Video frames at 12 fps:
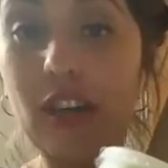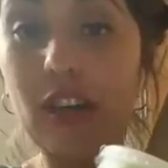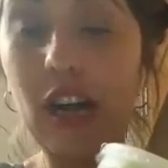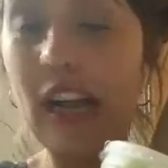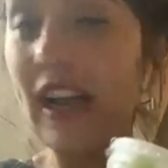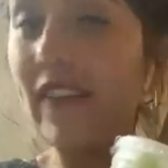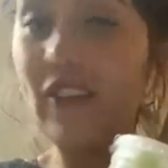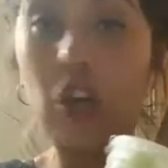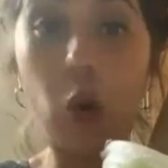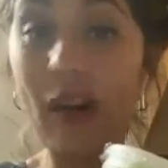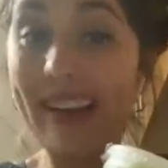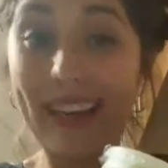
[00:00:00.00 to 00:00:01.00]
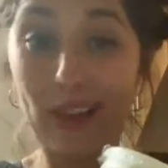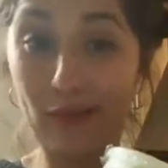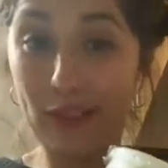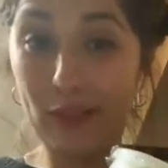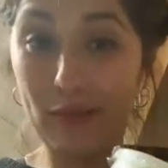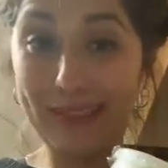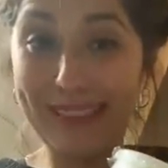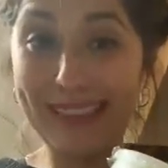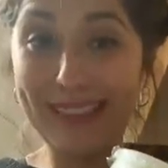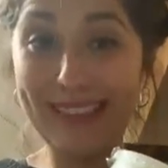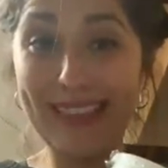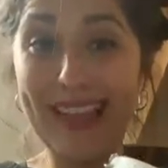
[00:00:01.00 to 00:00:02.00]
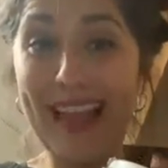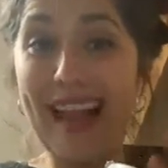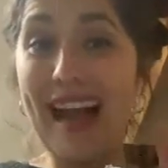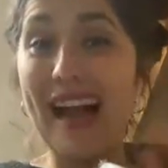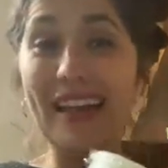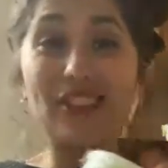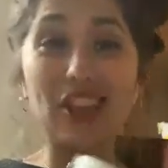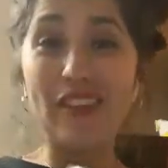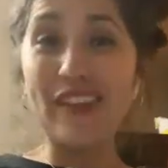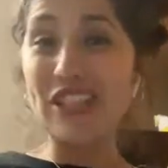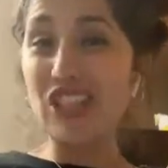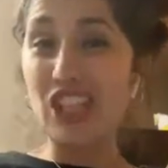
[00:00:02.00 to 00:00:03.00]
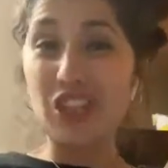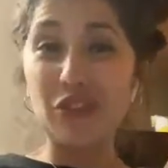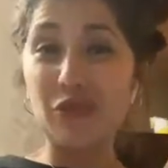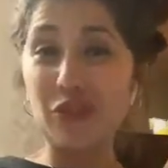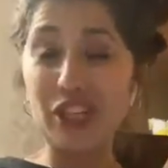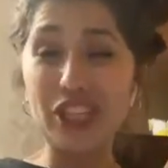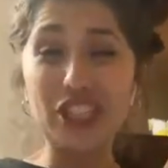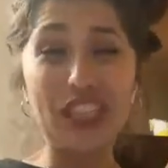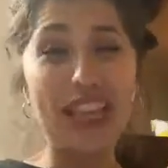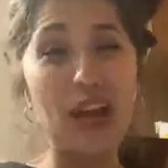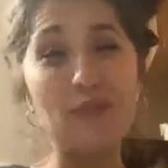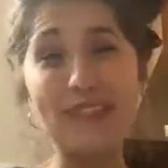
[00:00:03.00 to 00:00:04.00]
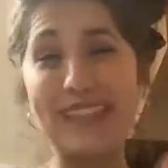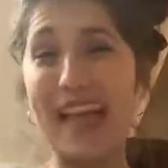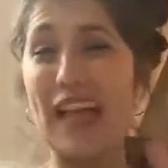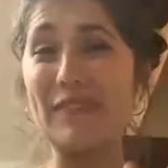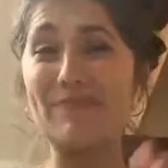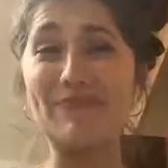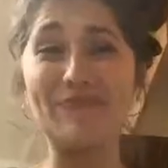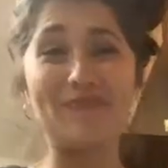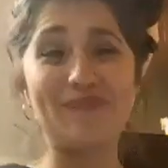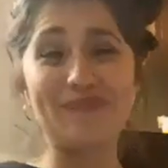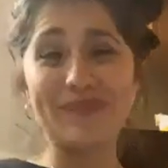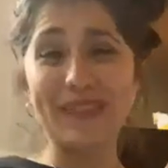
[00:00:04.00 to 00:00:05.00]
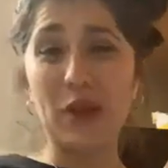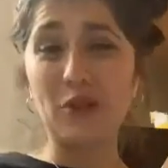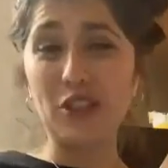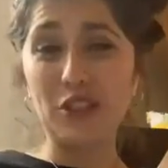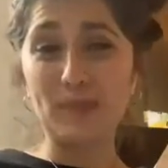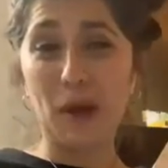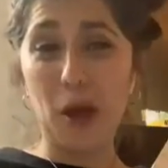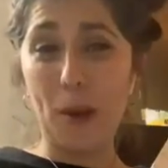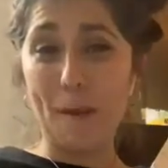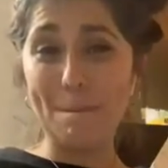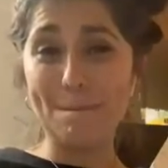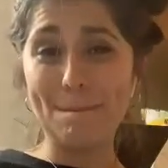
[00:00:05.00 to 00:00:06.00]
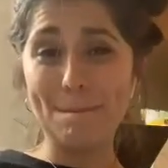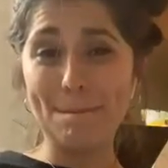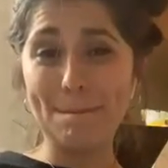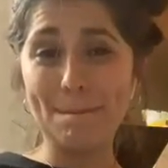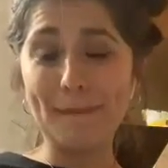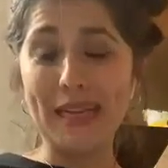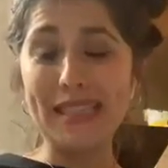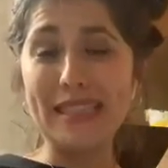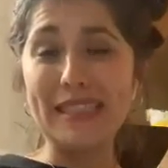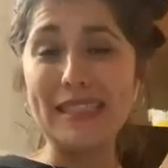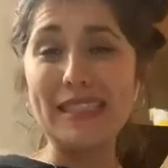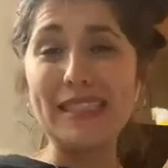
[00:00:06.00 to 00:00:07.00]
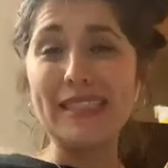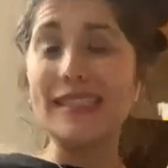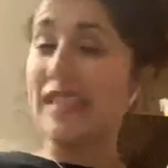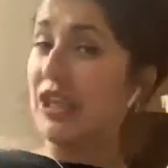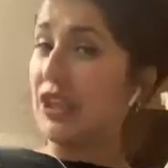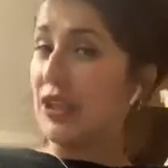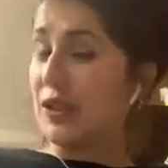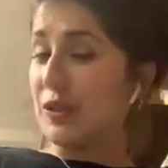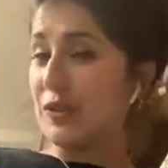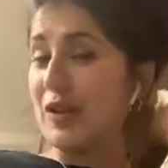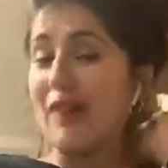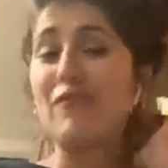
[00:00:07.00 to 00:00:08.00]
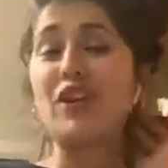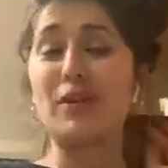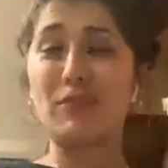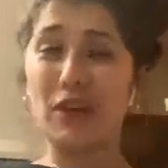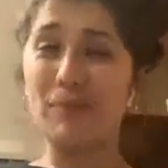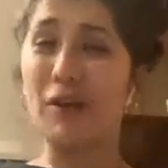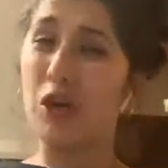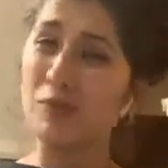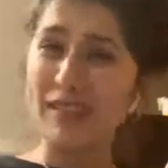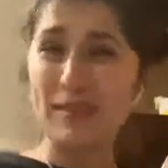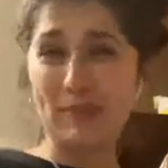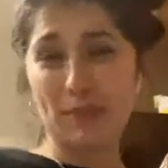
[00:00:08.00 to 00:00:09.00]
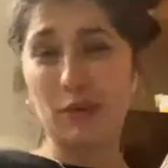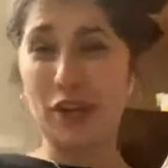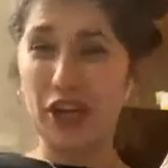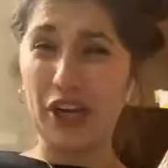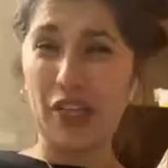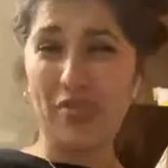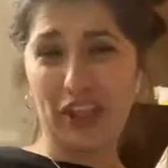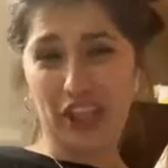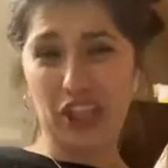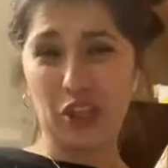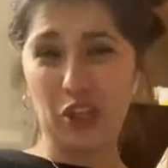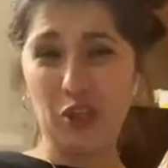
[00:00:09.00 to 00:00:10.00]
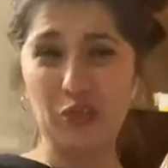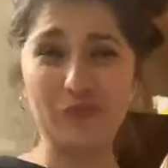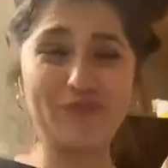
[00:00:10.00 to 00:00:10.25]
I have no idea what it was. I saw that shit in the fridge, and I was like, that one looks bomb. Thank you. I'm very proud of my homeless people here. Thank you.